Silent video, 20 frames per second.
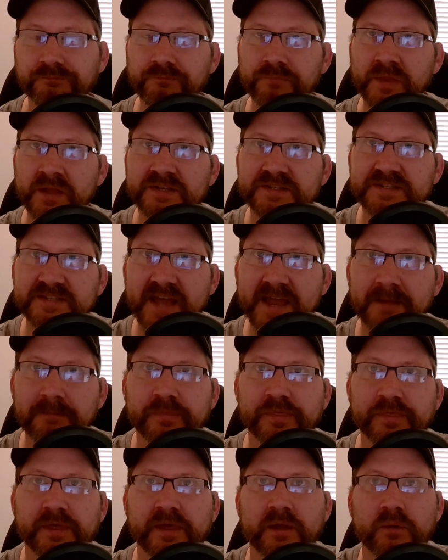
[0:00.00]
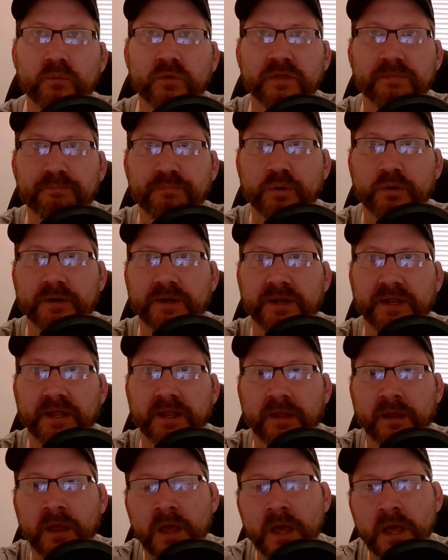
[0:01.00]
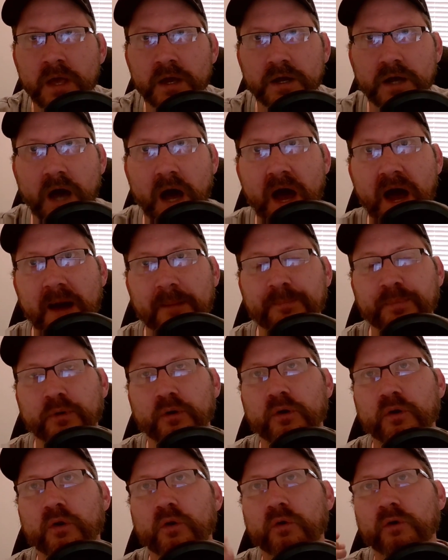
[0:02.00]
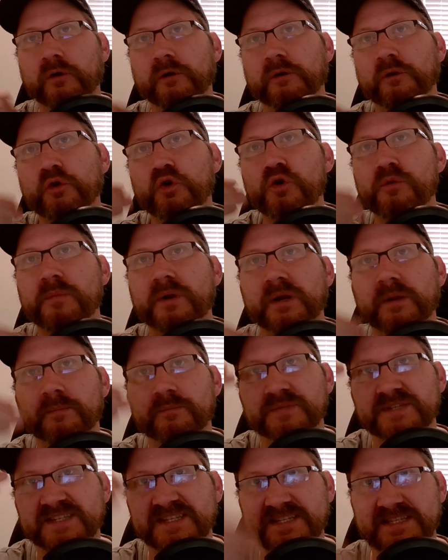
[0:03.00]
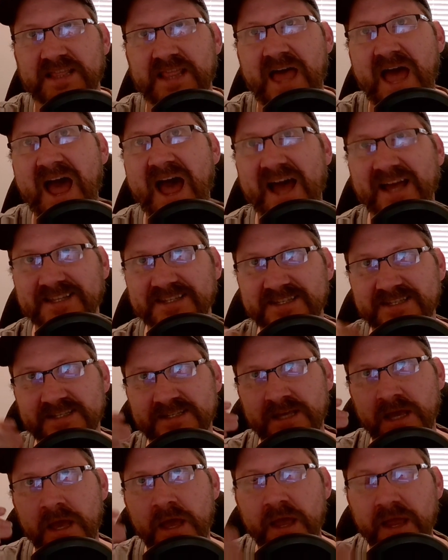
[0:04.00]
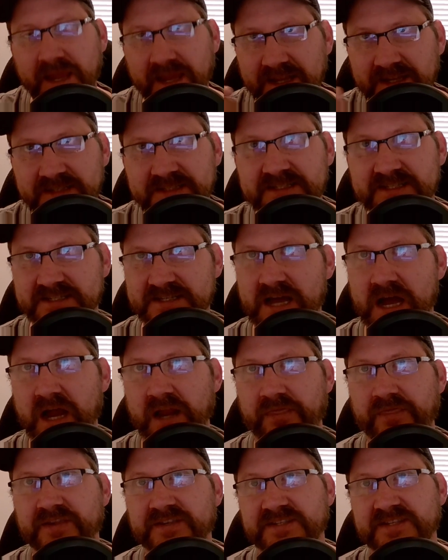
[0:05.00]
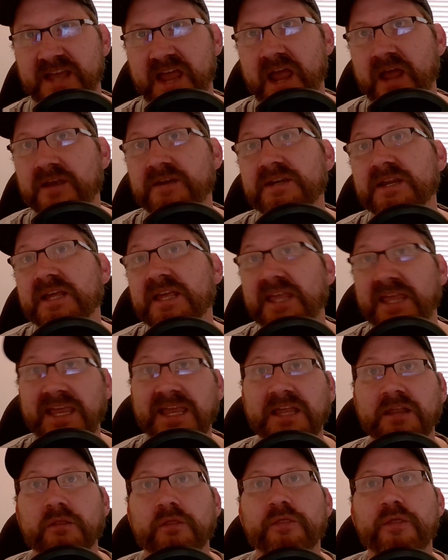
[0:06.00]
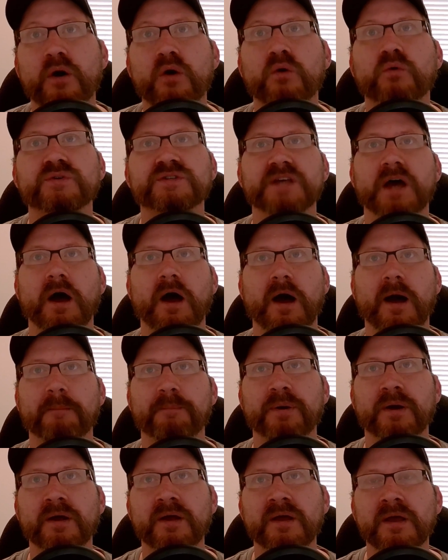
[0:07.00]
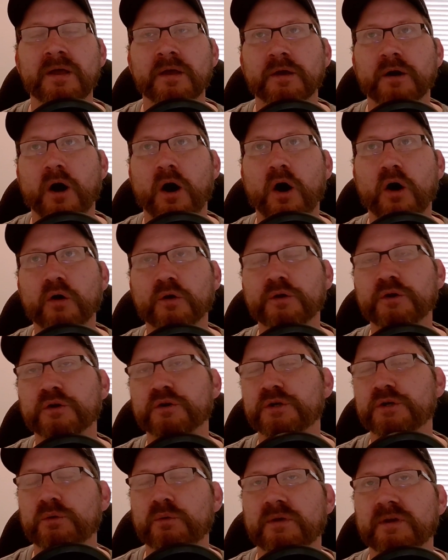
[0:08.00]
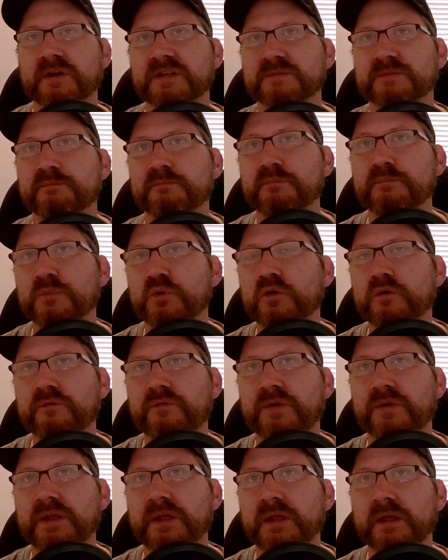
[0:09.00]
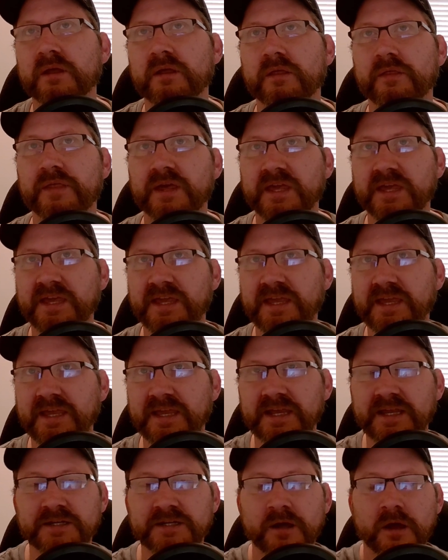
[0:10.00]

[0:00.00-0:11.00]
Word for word: Same thing with putting copper or aluminum slats inside the sand to heat those up. All you're doing is moving the heat